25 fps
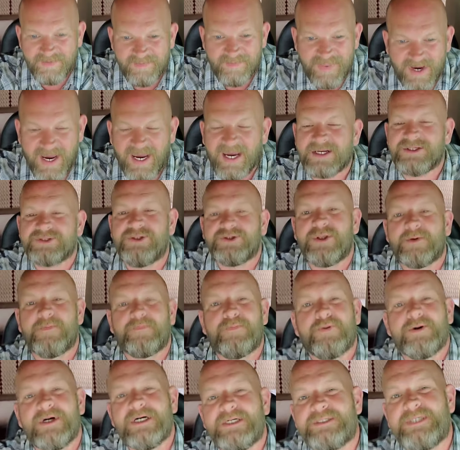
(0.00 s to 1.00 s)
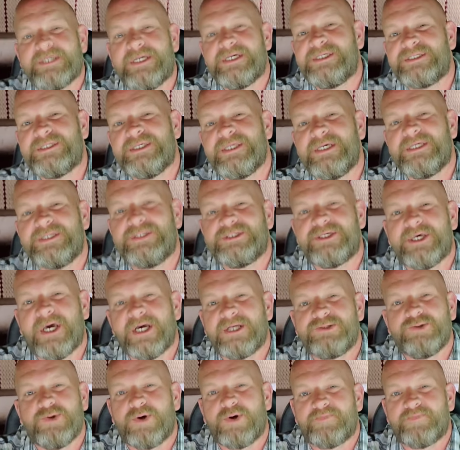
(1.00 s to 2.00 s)
Back to the previously
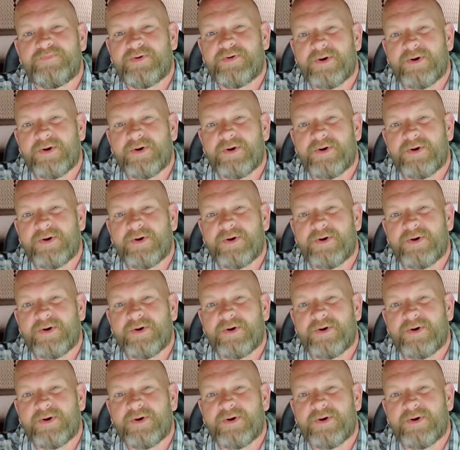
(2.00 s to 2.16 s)
scheduled